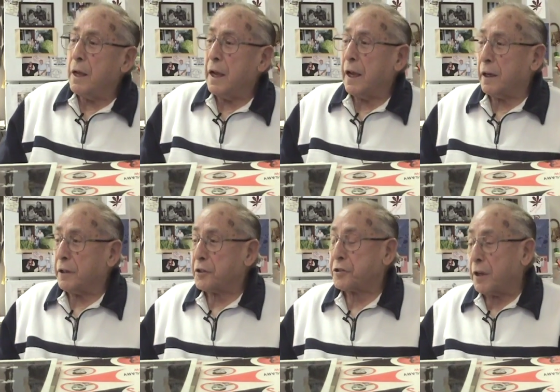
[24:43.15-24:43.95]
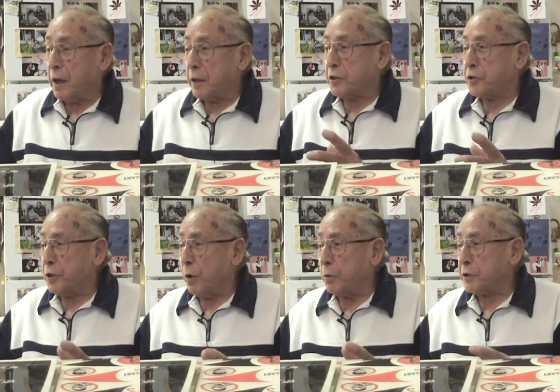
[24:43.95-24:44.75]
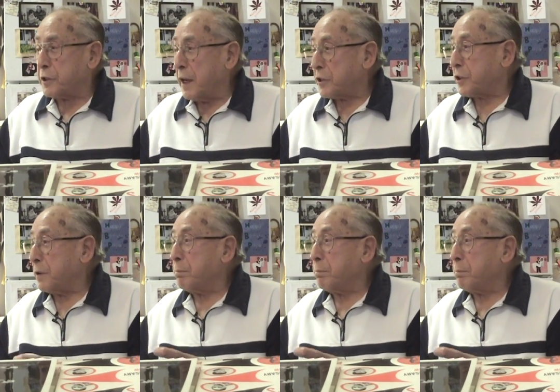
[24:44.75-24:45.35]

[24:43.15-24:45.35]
and the star of the show was asking